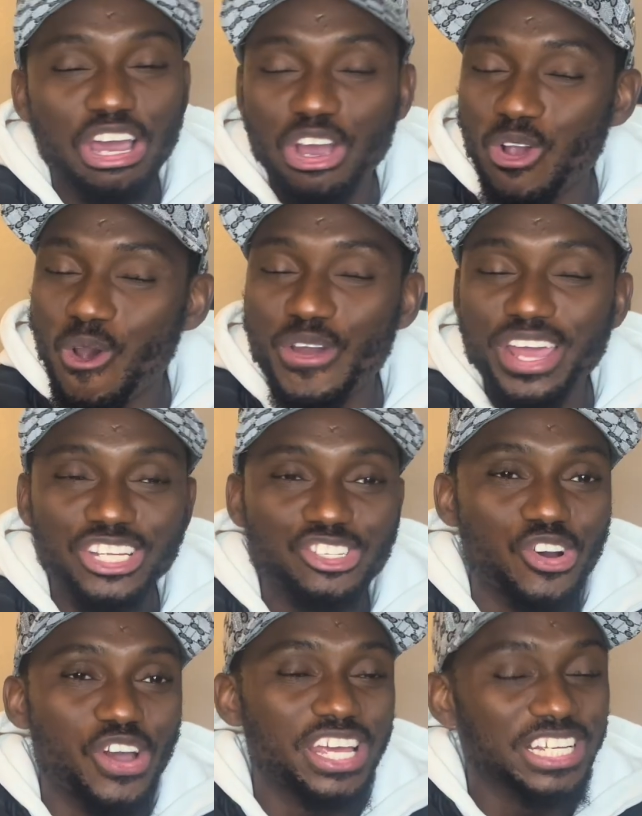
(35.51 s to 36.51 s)
Go
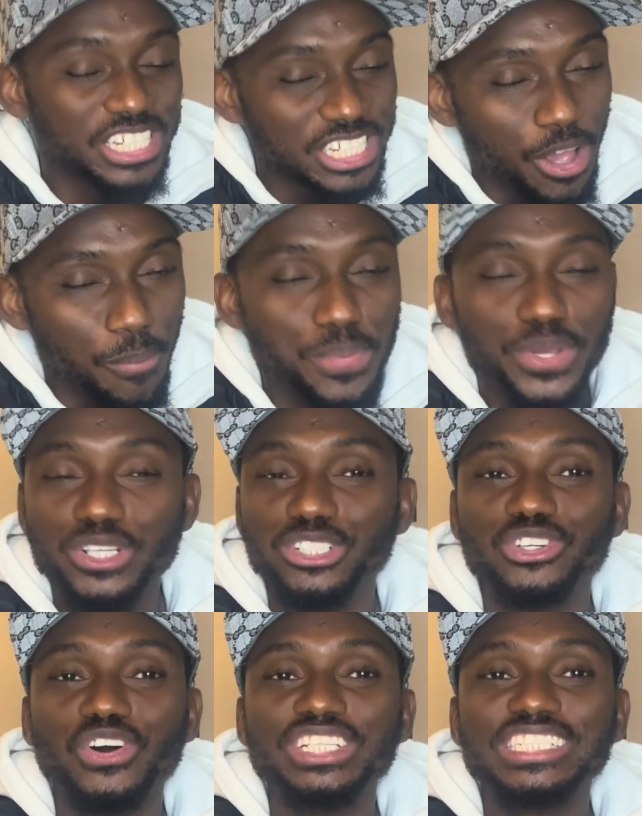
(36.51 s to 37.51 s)
enjoy it. It's just a pure
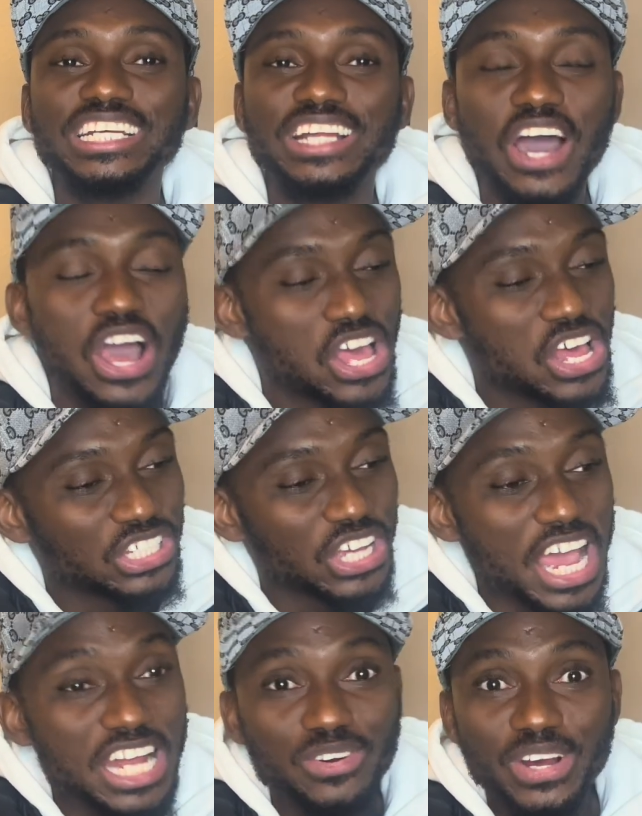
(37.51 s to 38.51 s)
joy. So
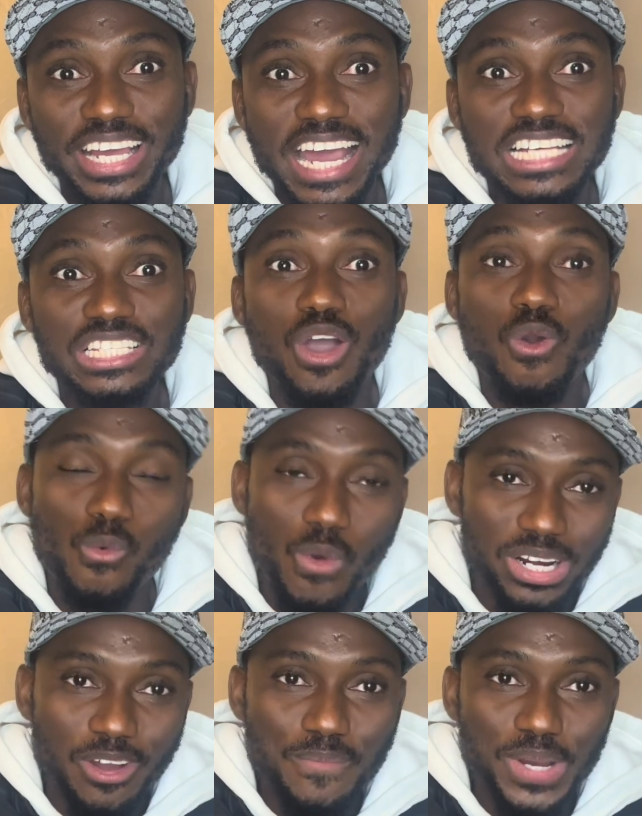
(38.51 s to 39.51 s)
anyway, guys,
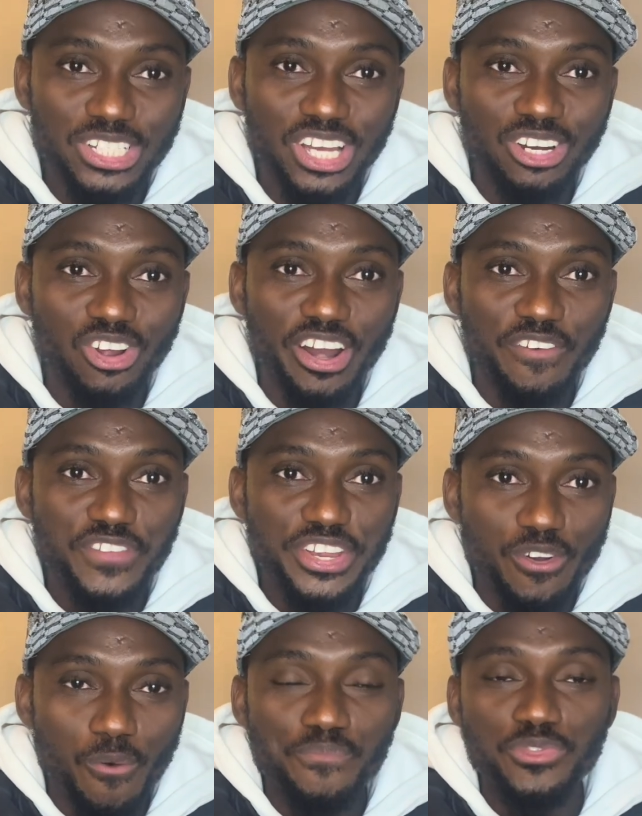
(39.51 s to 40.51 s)
welcome back to another
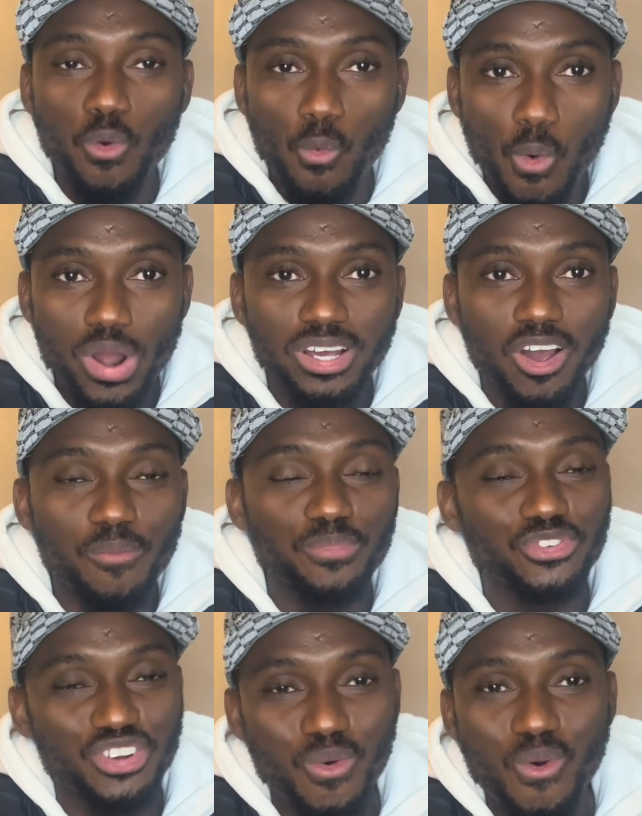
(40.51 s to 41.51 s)
video. Welcome
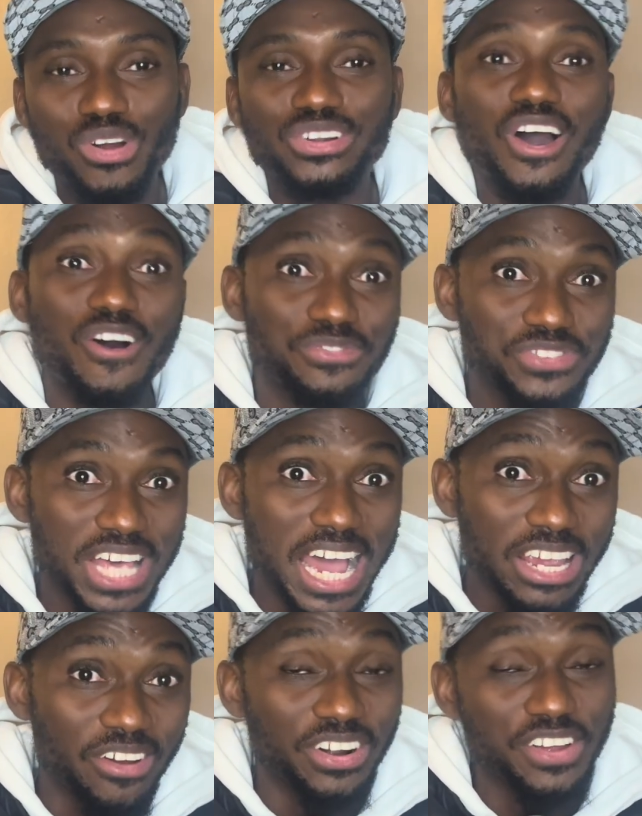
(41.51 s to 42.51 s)
to the world of
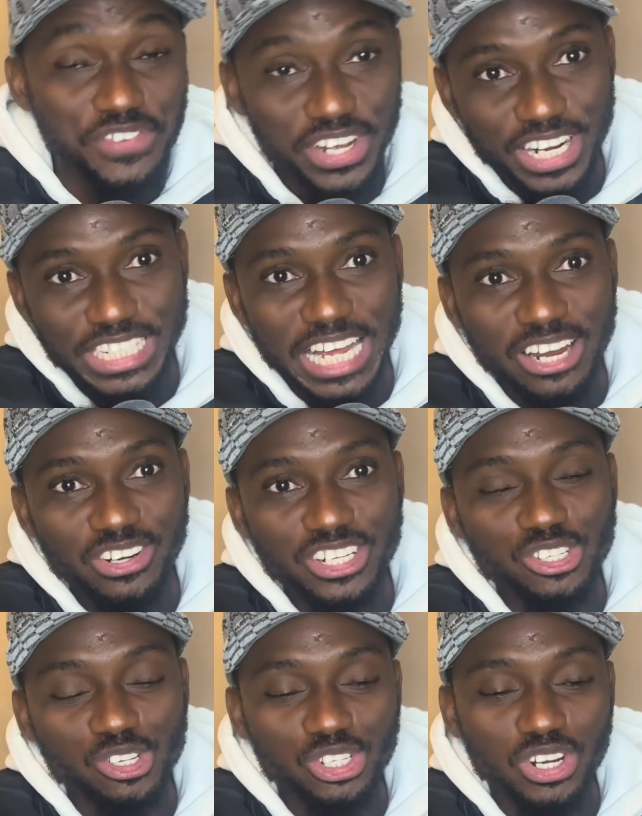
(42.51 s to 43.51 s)
soccer. If you're not allowed to
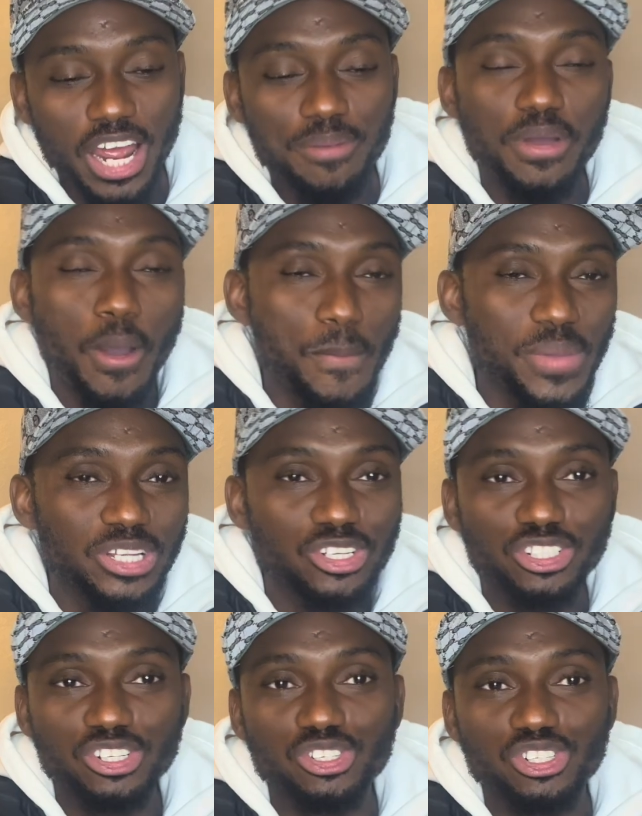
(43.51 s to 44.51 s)
subscribe, make sure
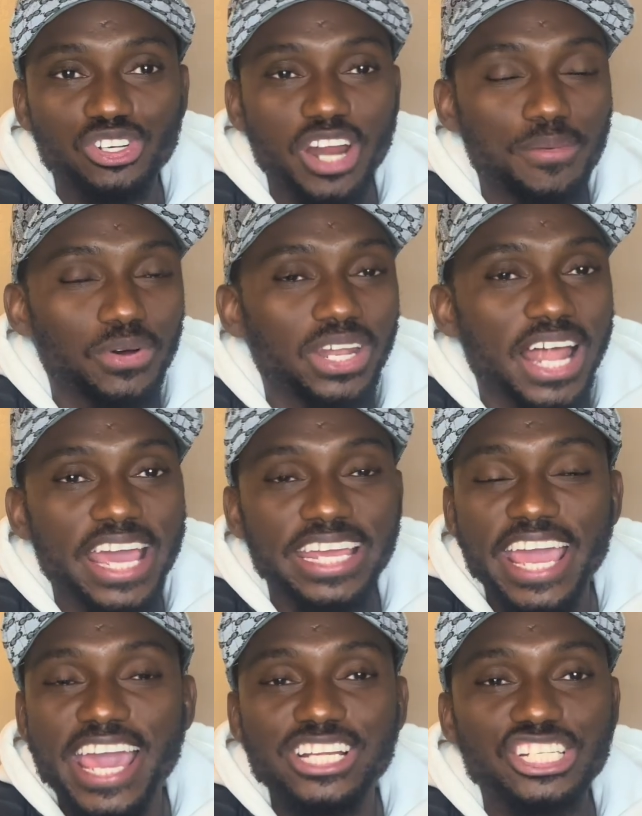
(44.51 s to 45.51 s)
to subscribe, like,
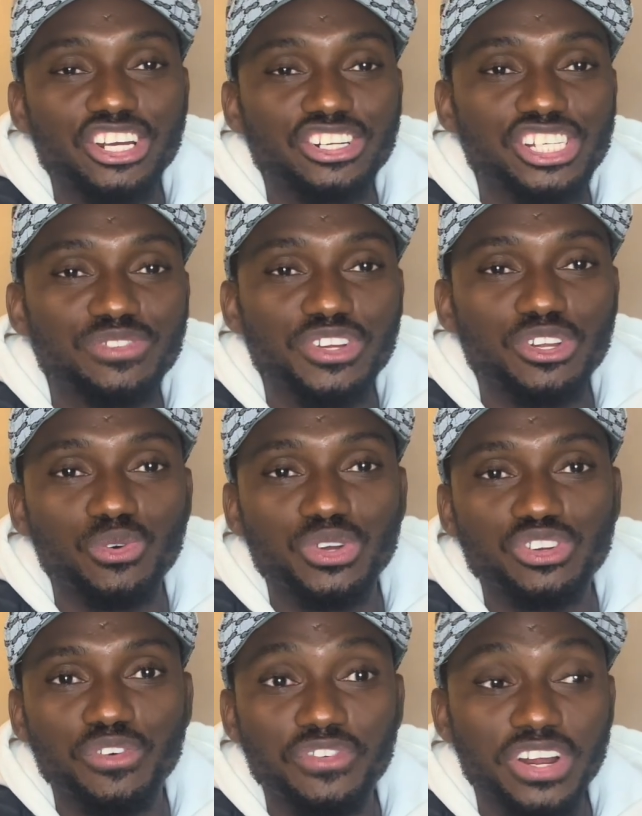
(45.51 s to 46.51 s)
and share this video with
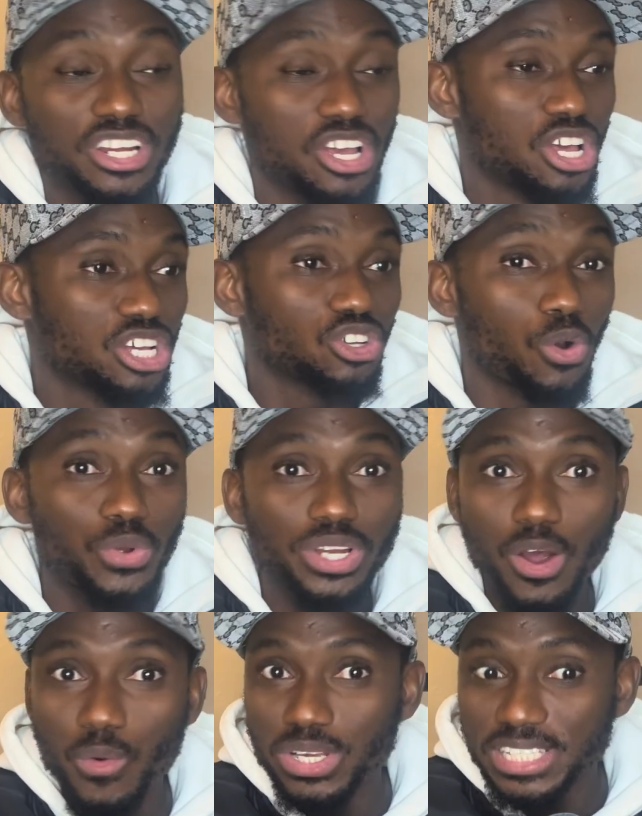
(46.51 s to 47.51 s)
your friend. So
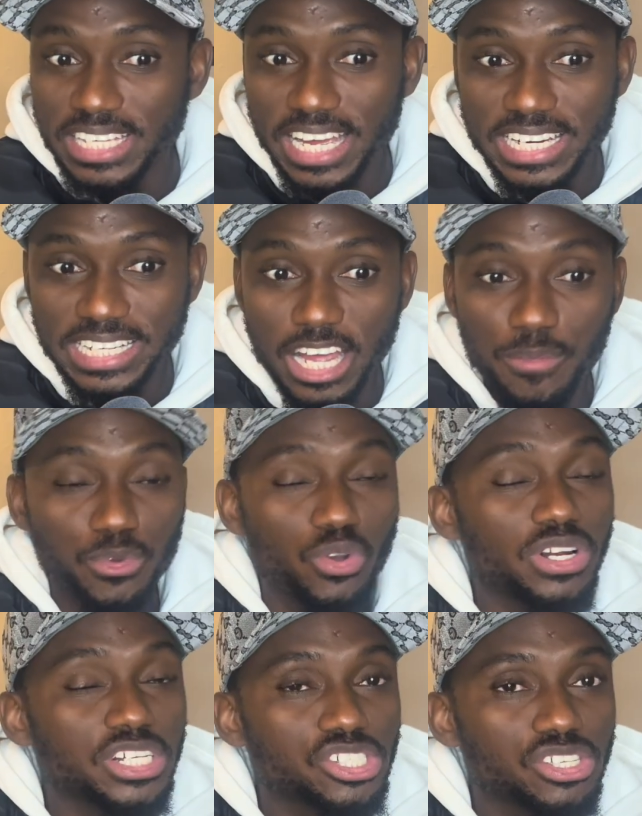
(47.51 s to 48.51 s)
without wasting any time, you're
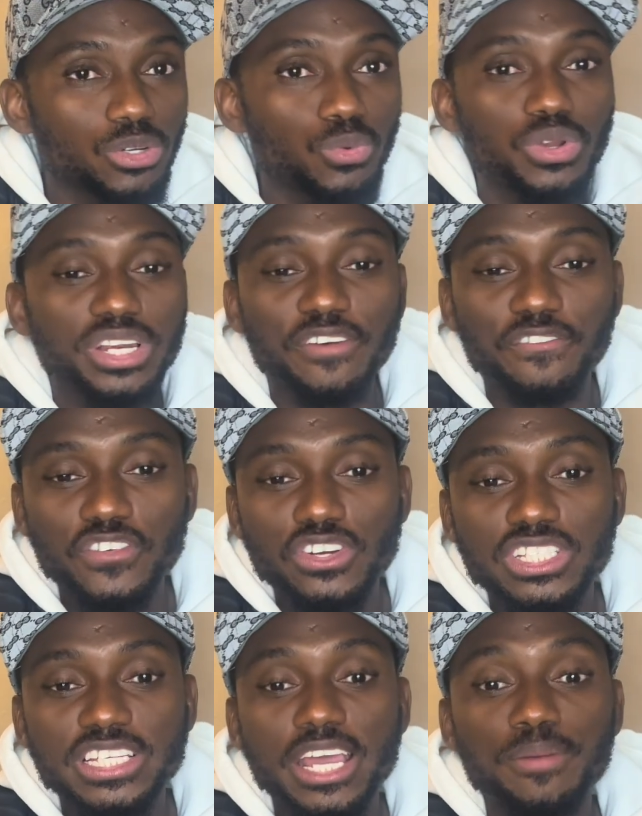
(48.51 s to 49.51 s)
gonna start with the
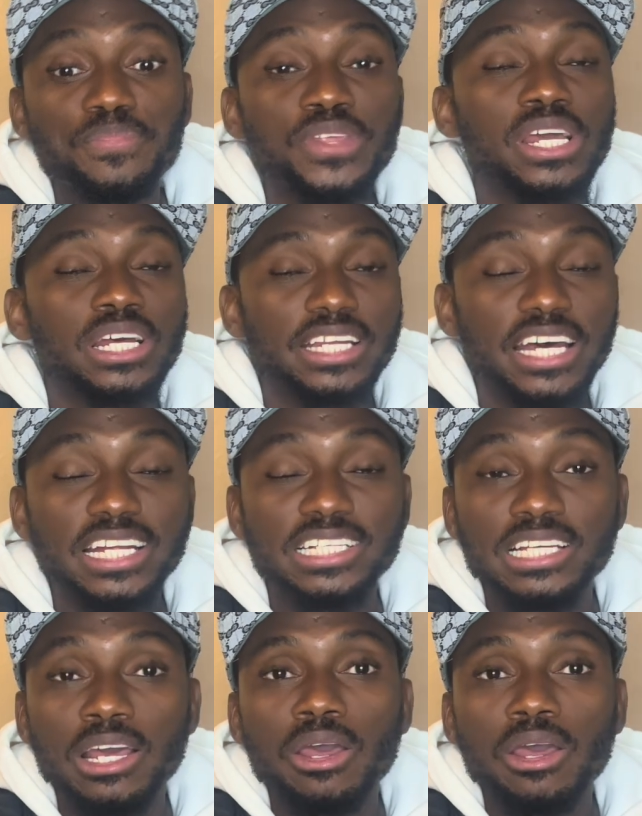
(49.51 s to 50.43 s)
first game that